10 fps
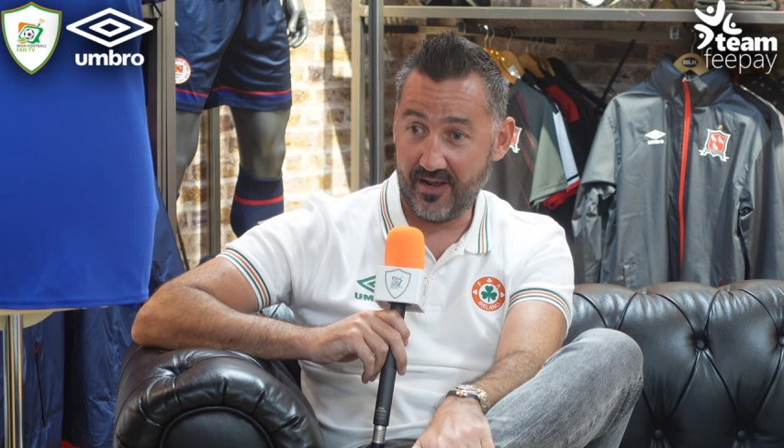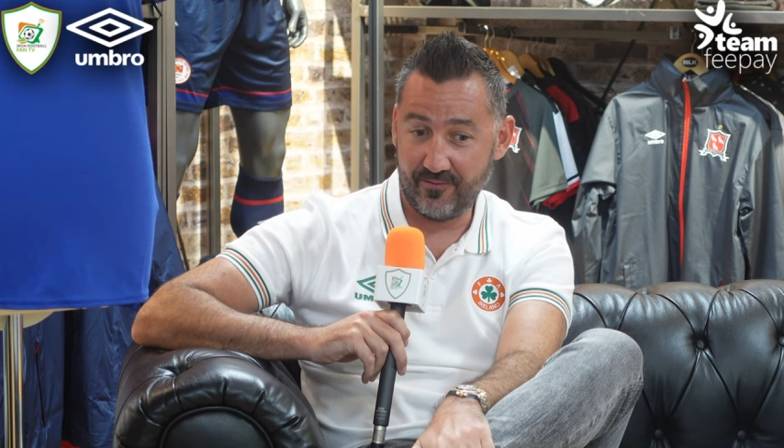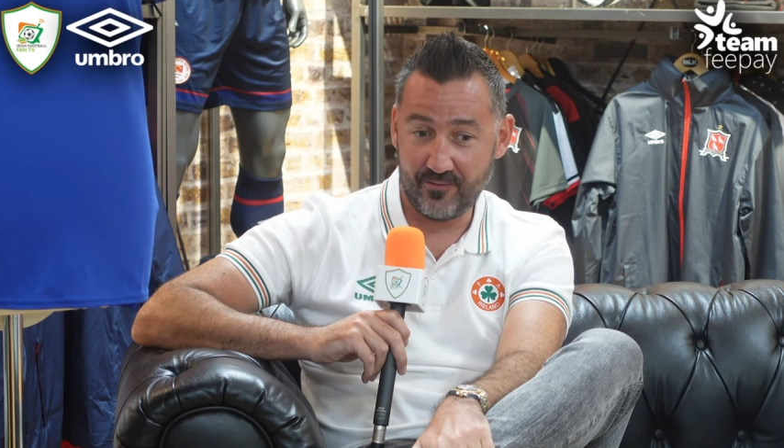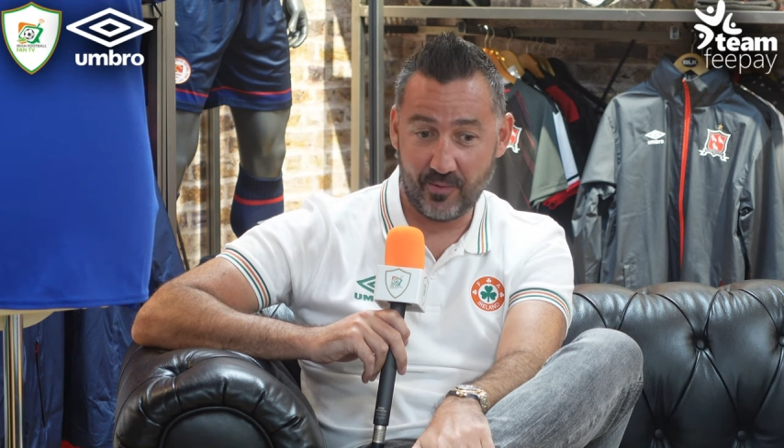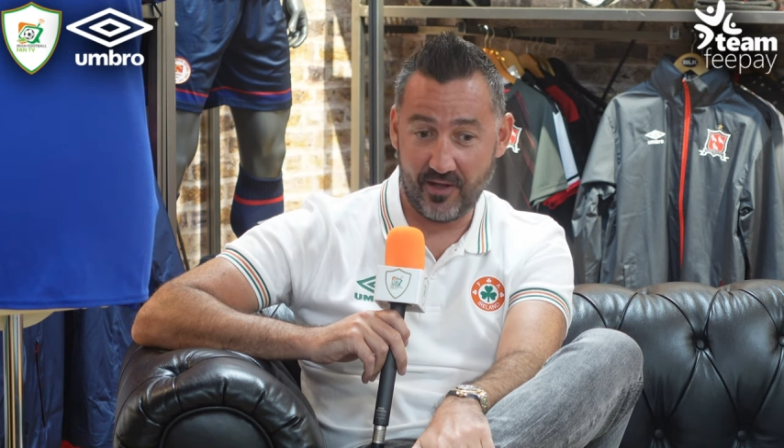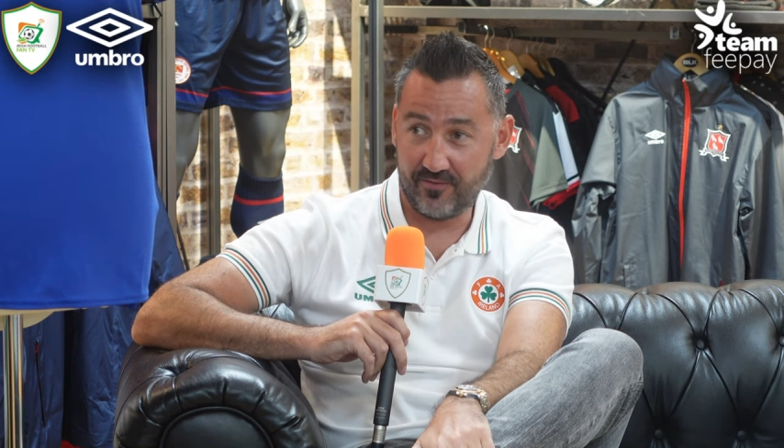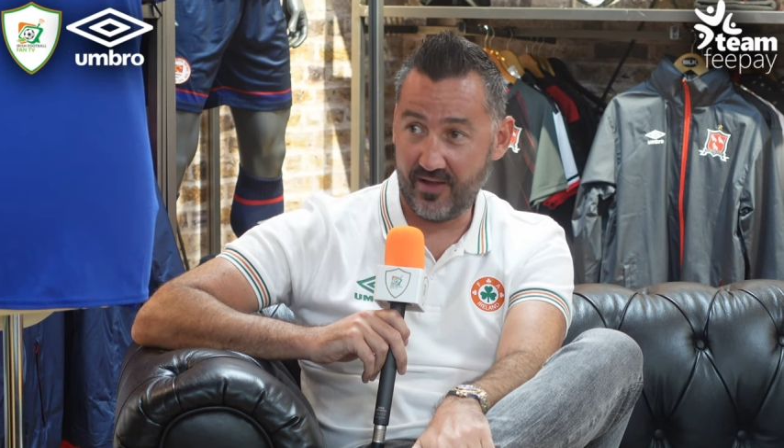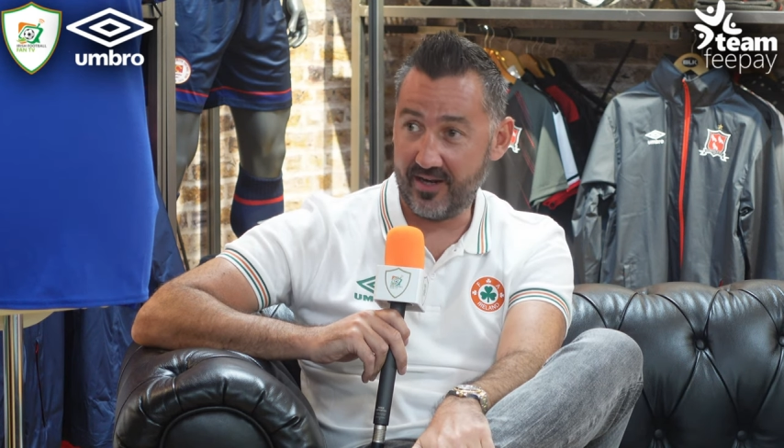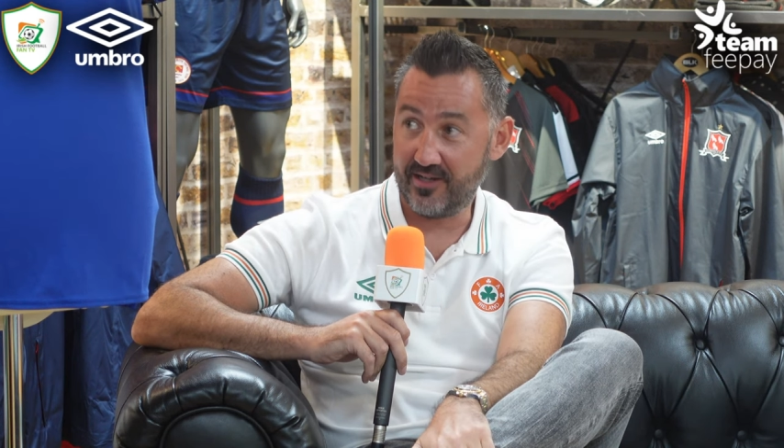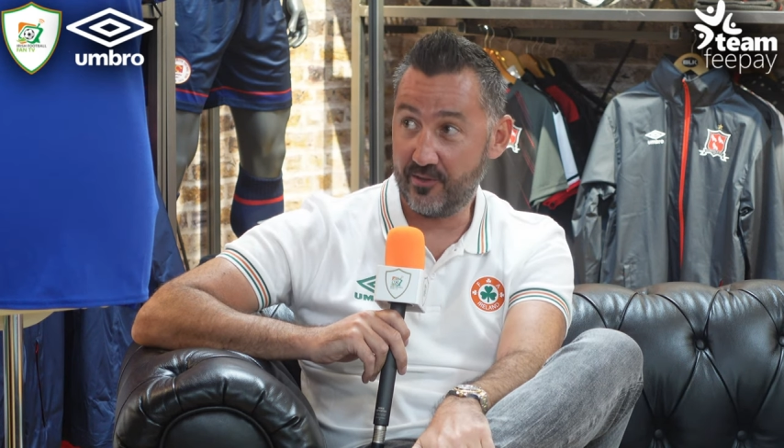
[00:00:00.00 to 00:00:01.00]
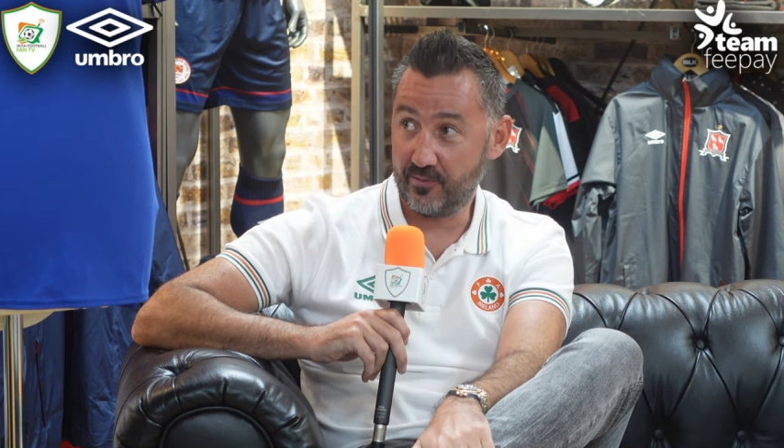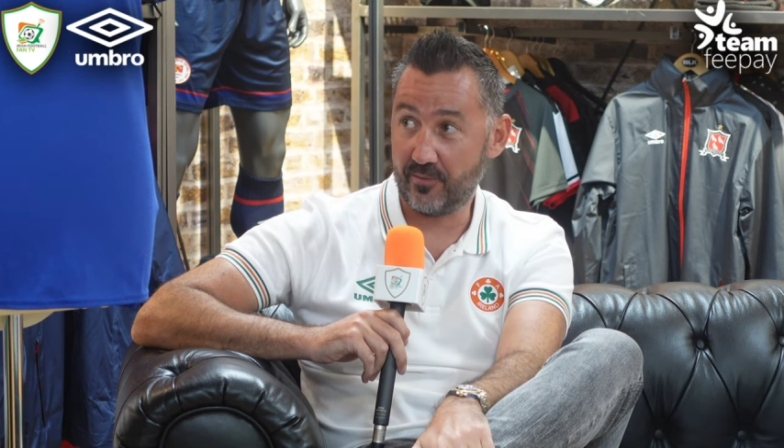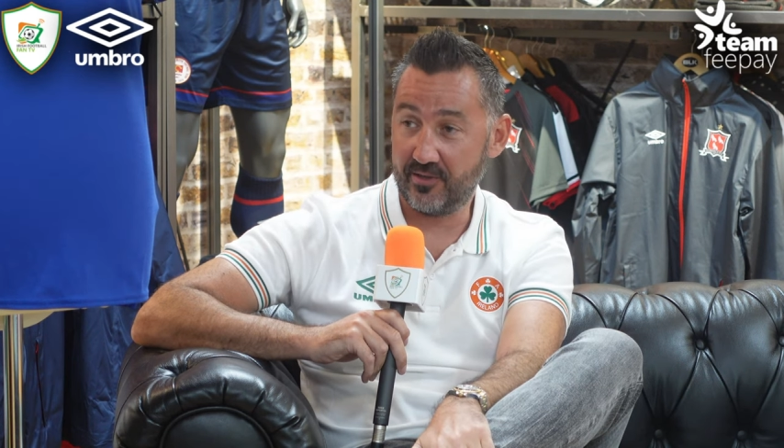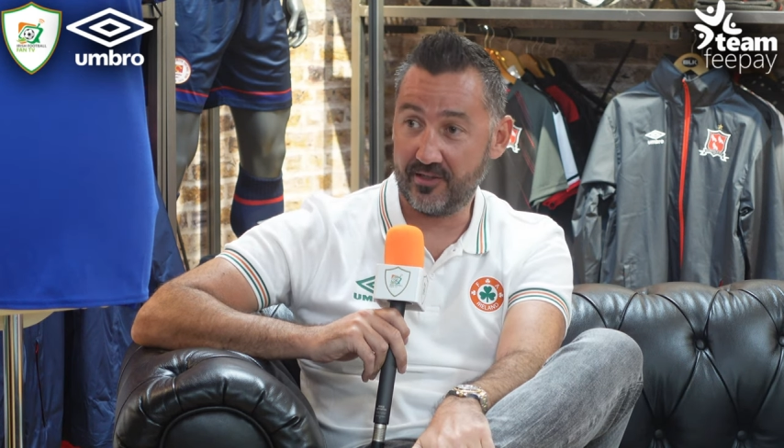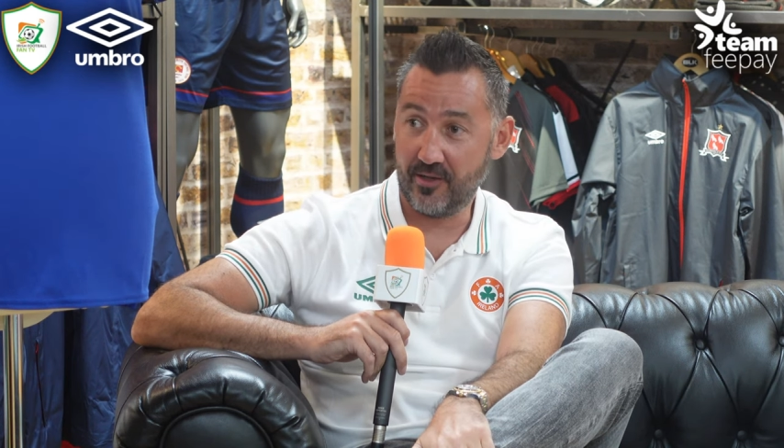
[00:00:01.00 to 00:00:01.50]
football fan, and you
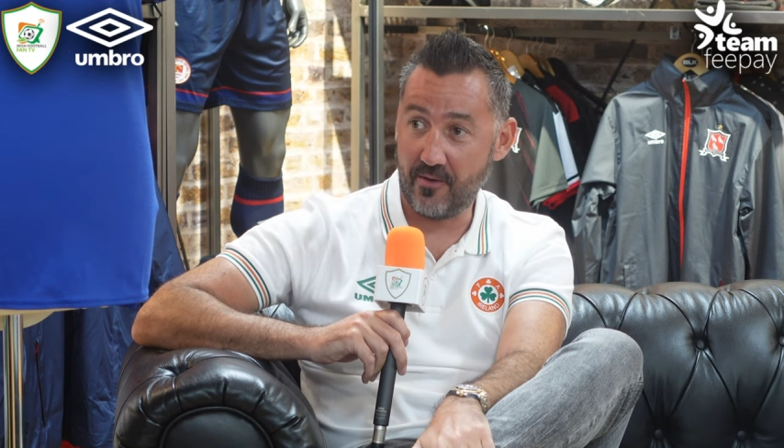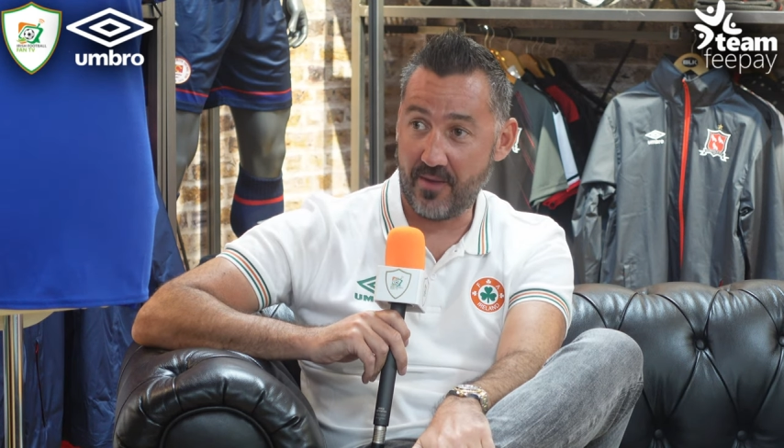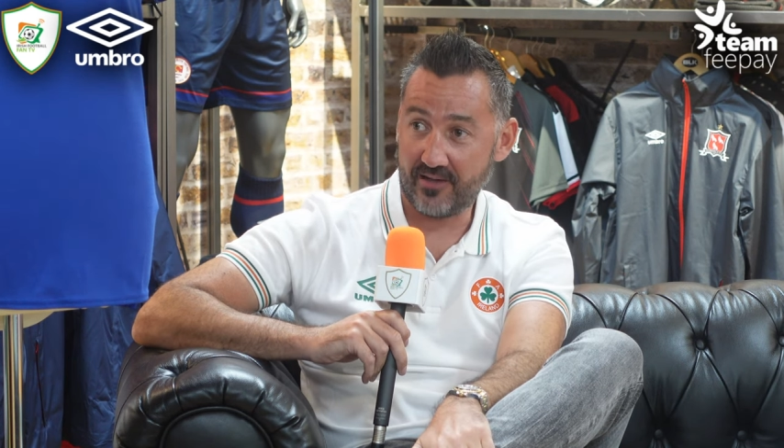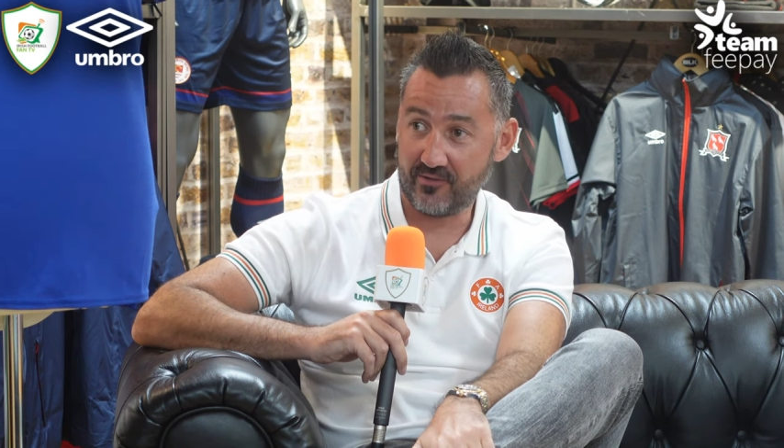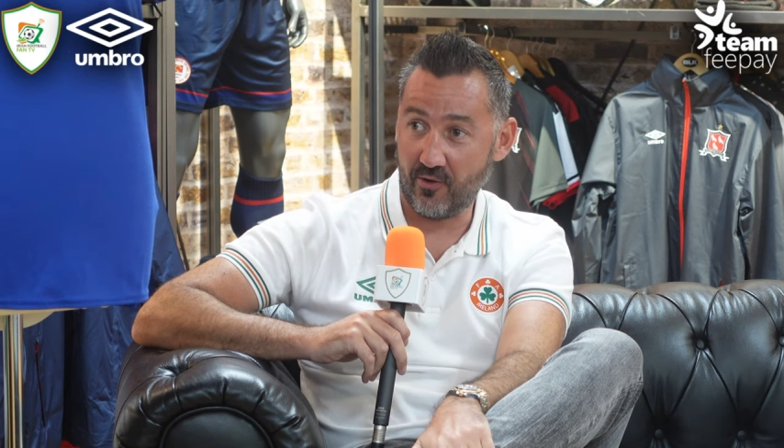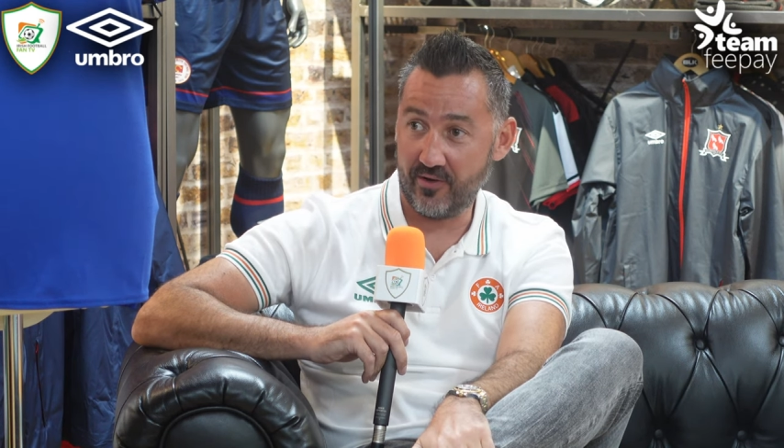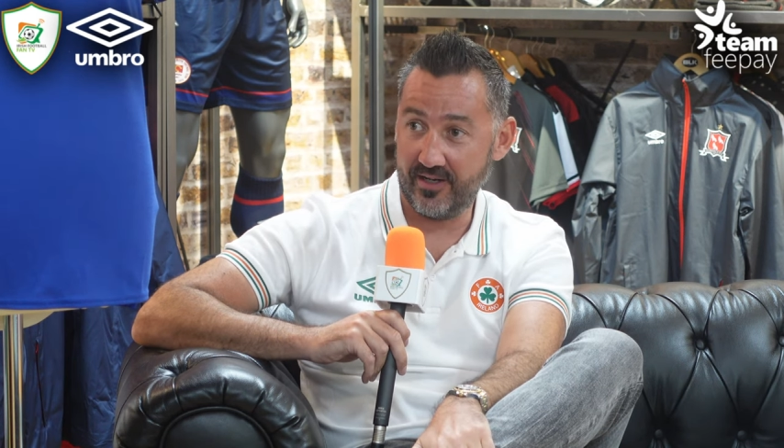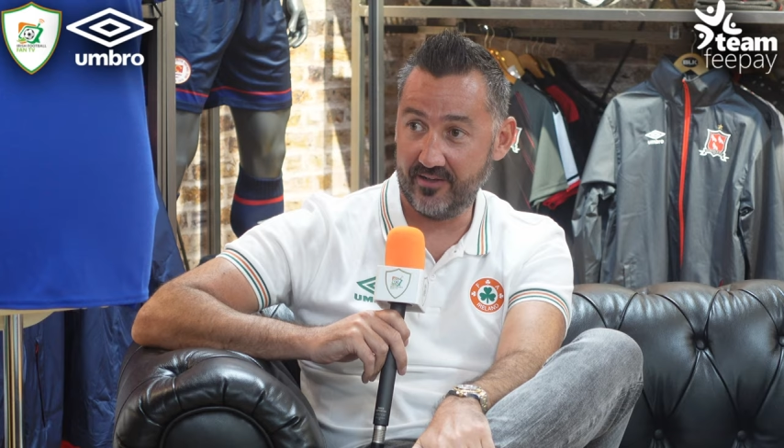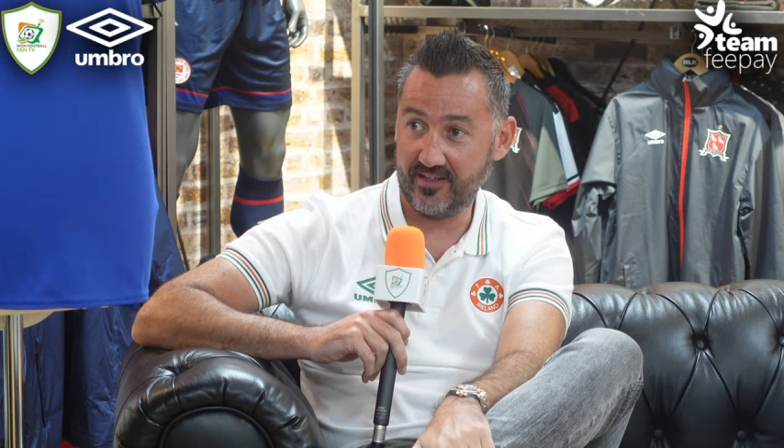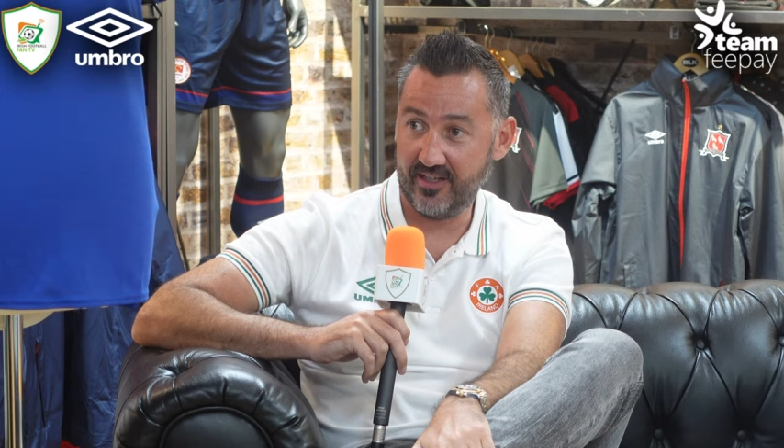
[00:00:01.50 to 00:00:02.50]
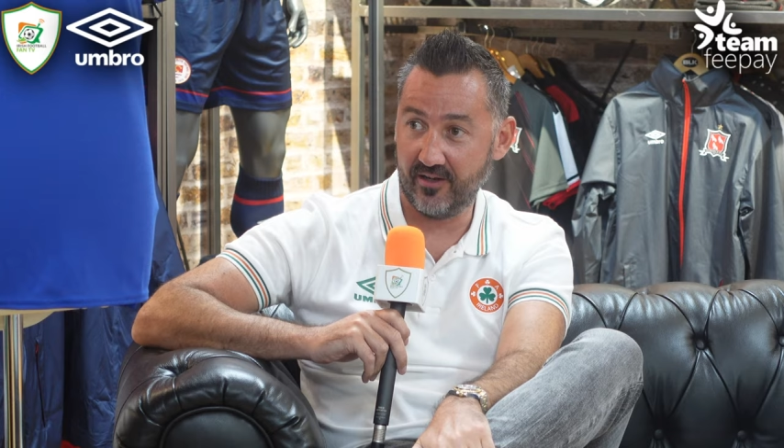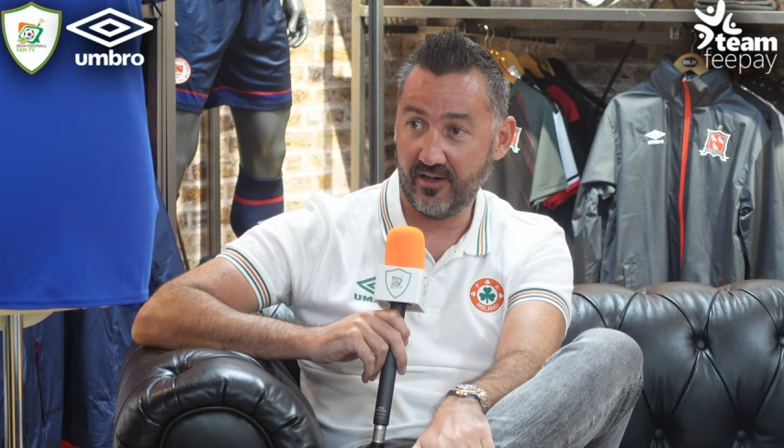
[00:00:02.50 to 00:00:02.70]
probably didn't know the backstory of this. Yeah. Either.